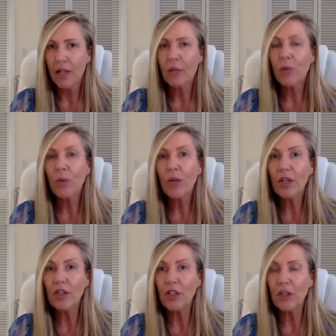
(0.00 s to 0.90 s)
Number
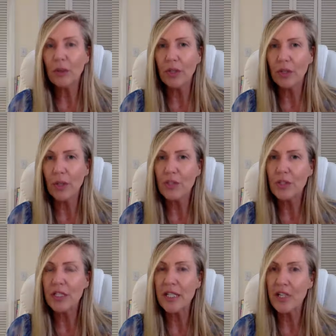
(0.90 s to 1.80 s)
one, you
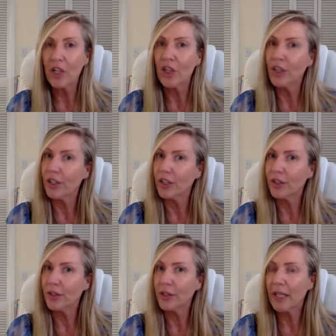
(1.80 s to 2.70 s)
actually need a hook,
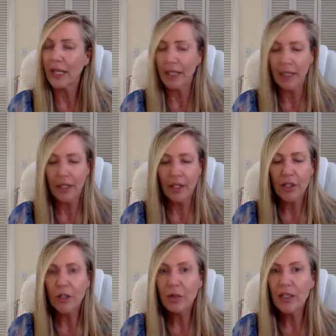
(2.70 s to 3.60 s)
okay?
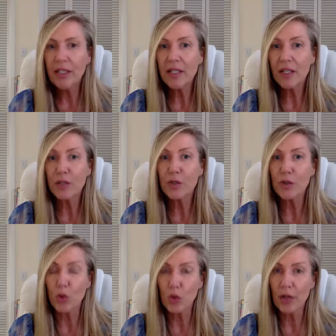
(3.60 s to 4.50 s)
You need a
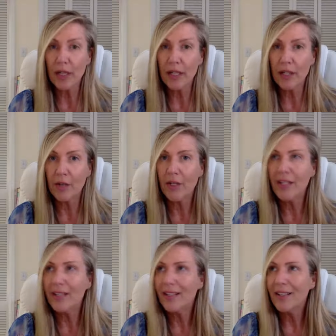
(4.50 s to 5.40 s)
story. You
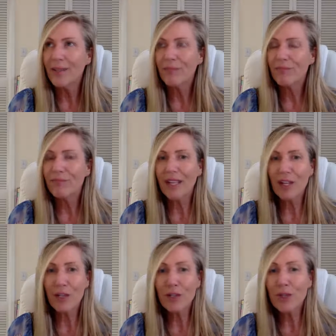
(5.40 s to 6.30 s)
need,
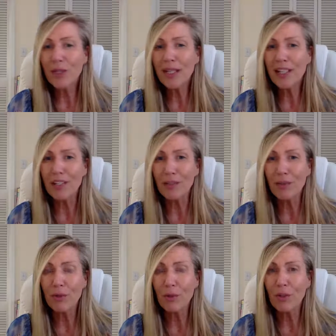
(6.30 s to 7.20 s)
like, are you doing any
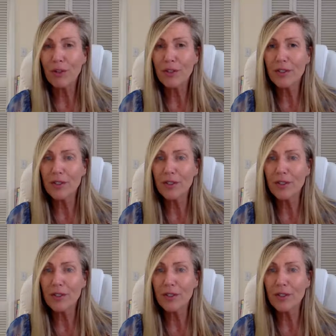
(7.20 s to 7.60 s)
good for the world?